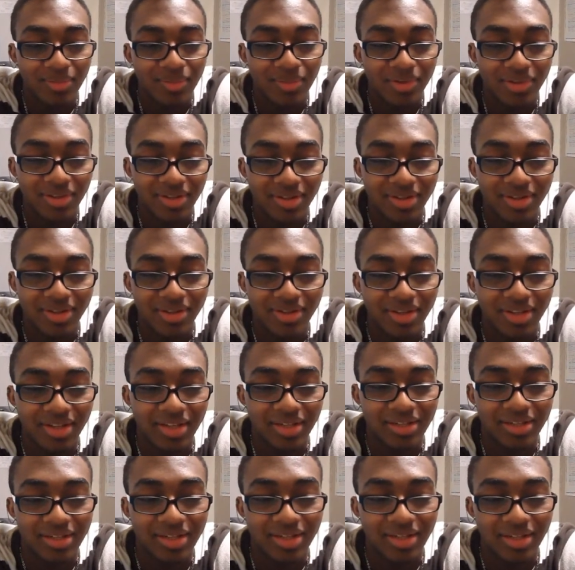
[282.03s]
1:30
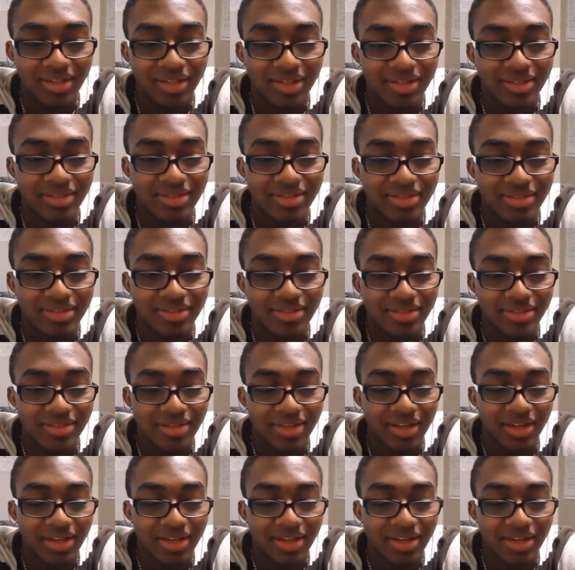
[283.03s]
at the latest.